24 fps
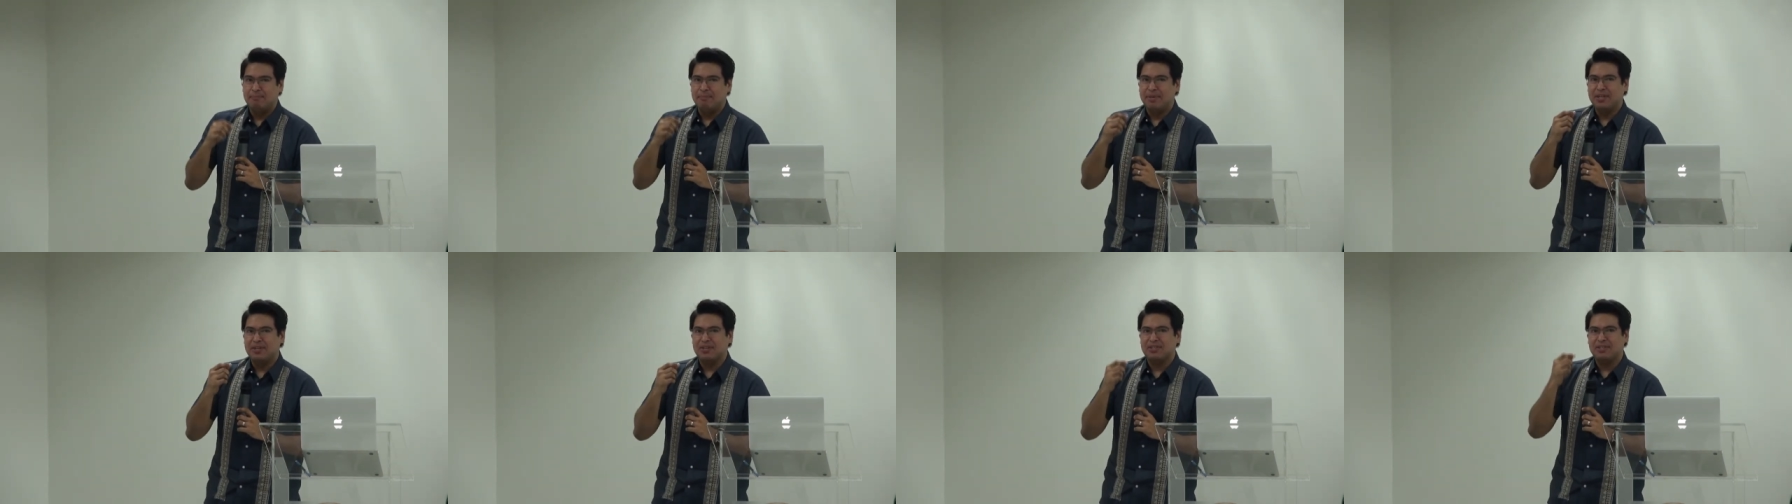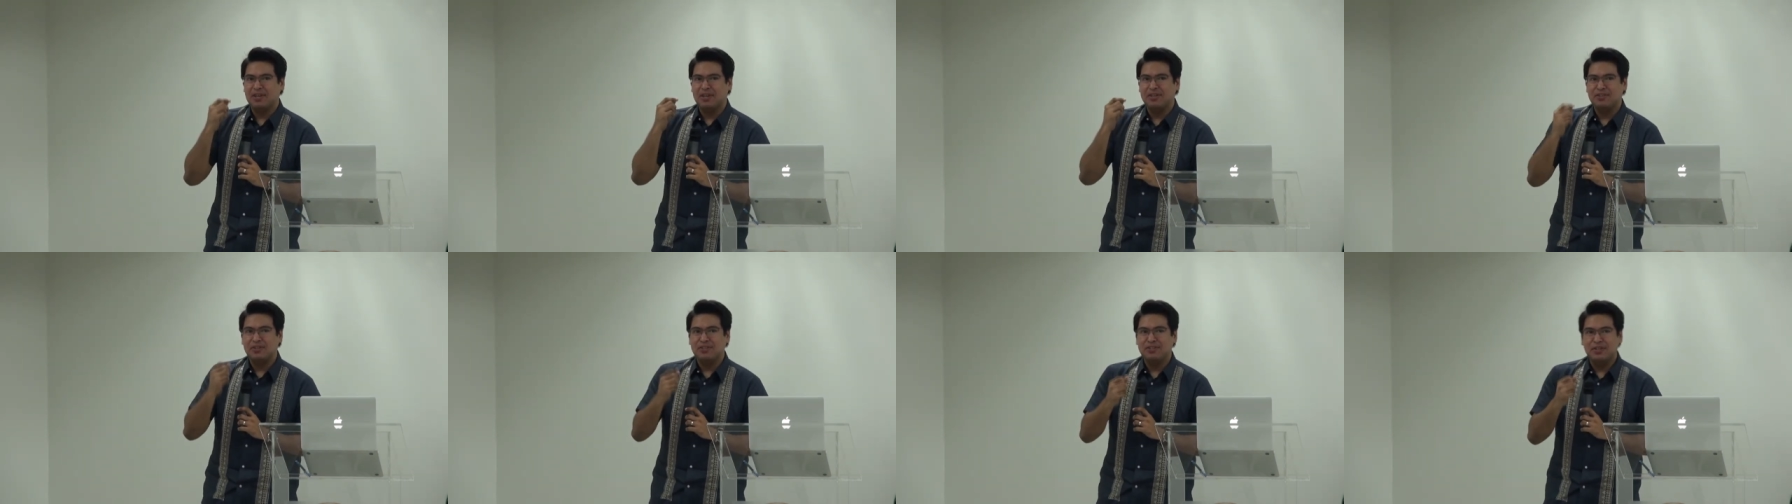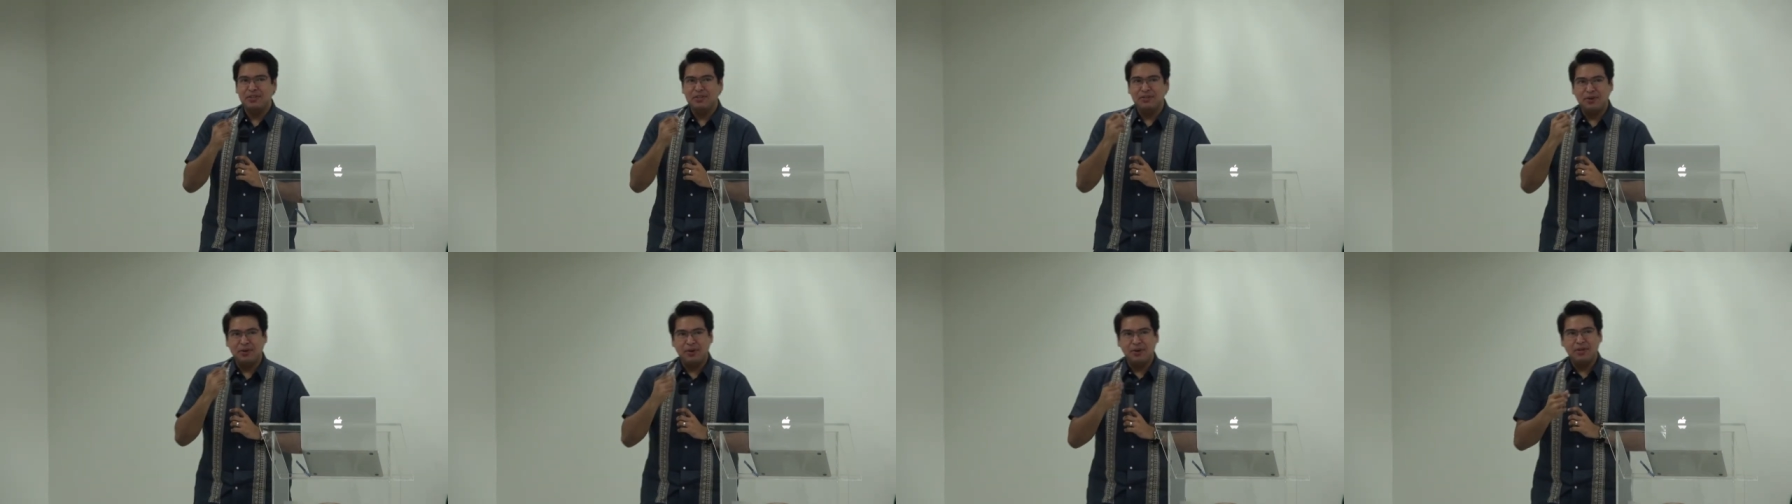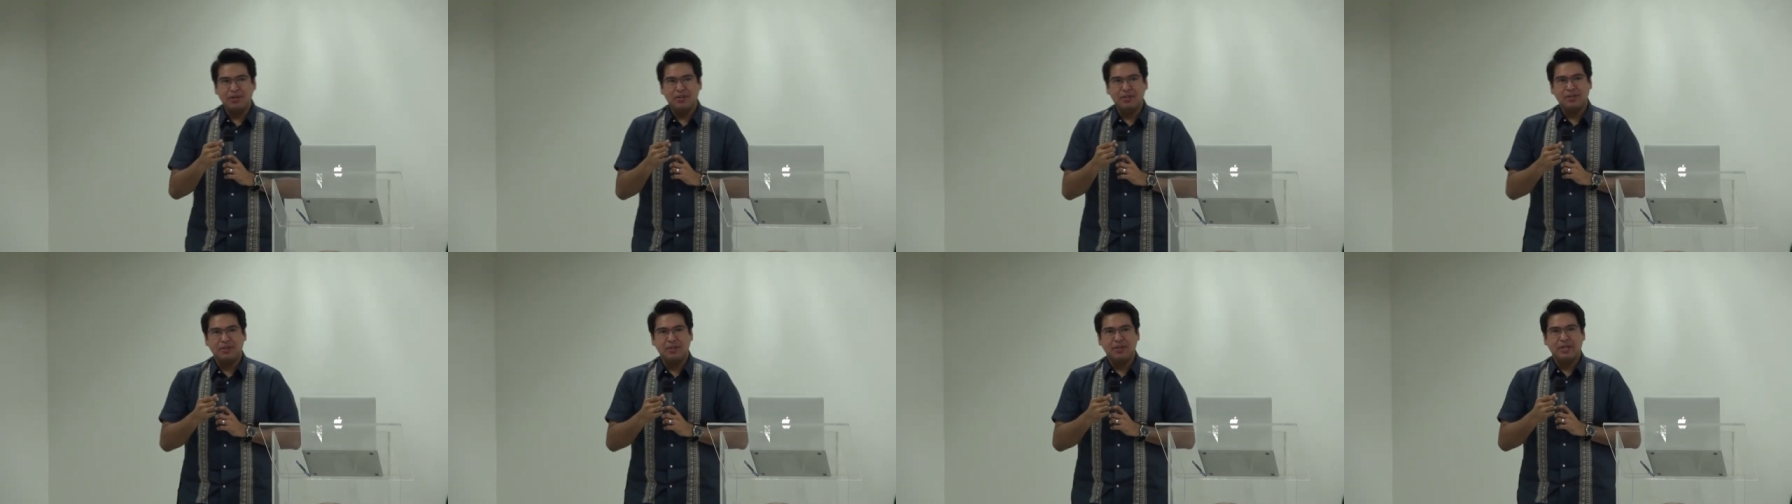Because under the
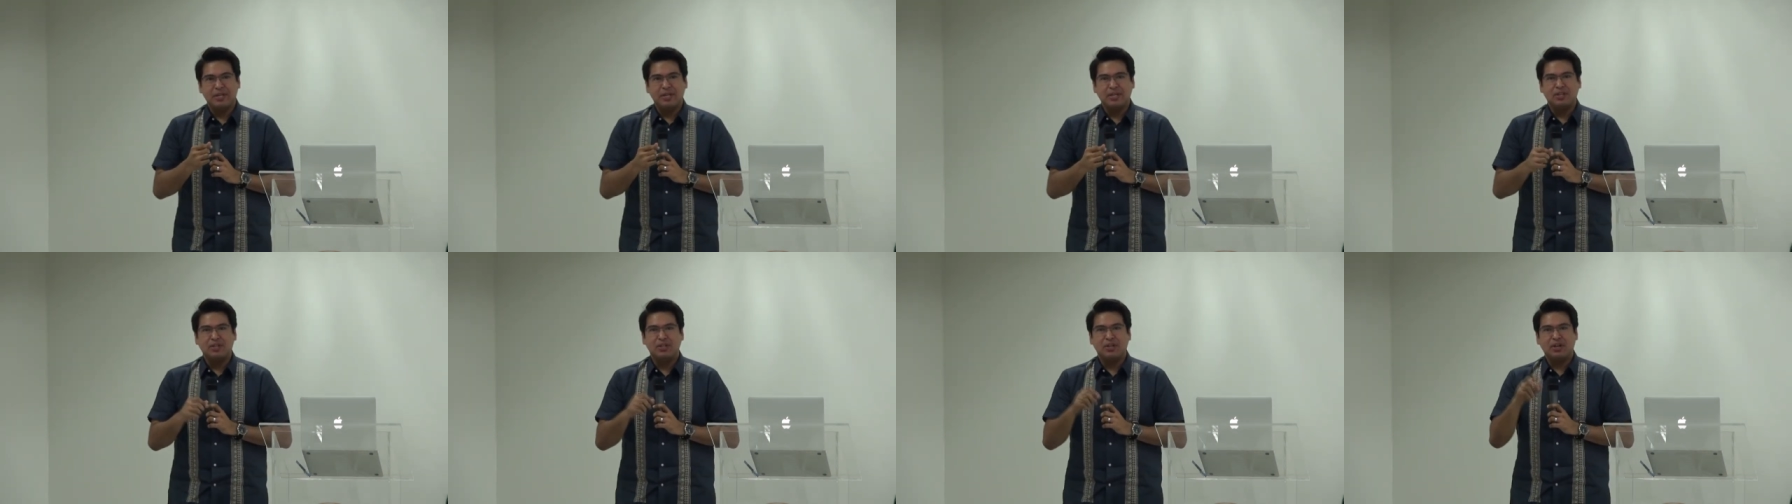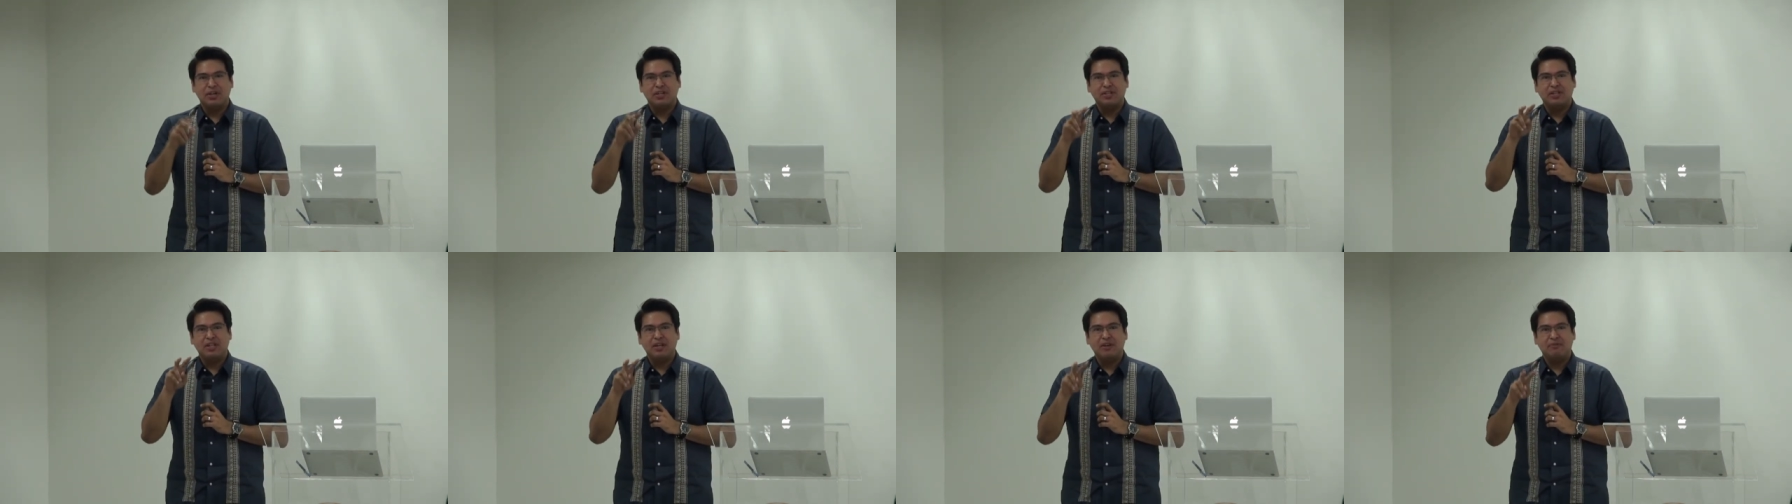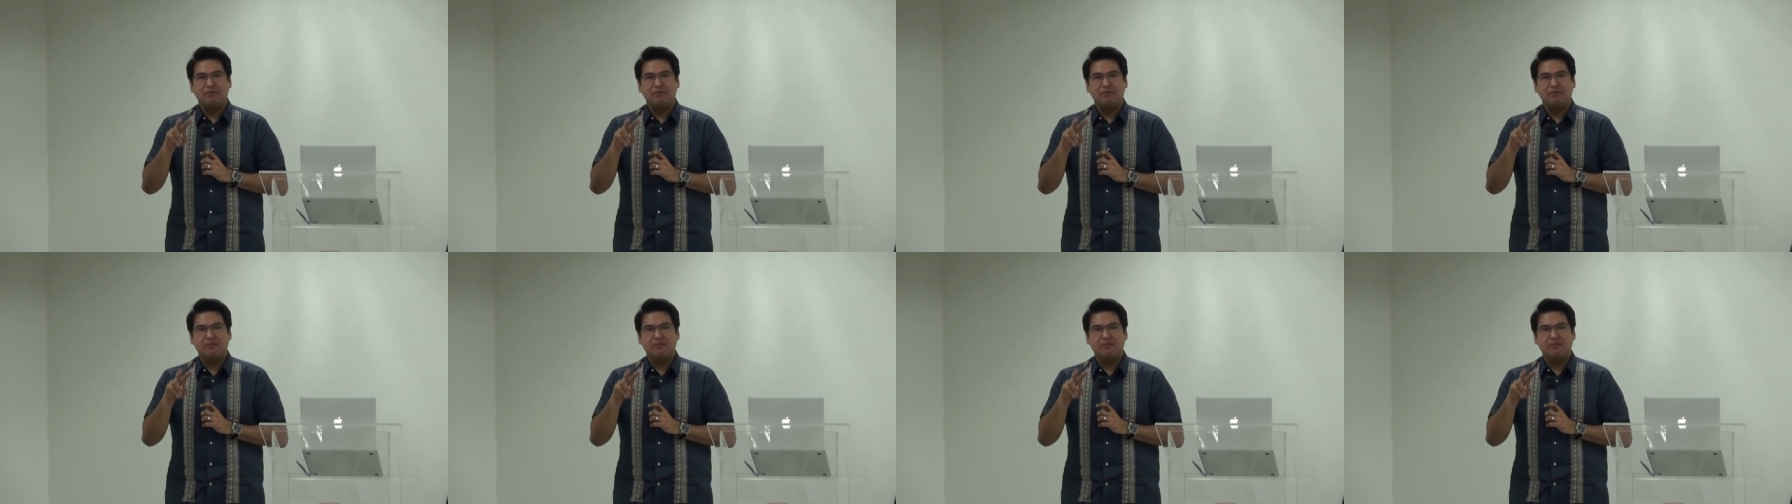law, there are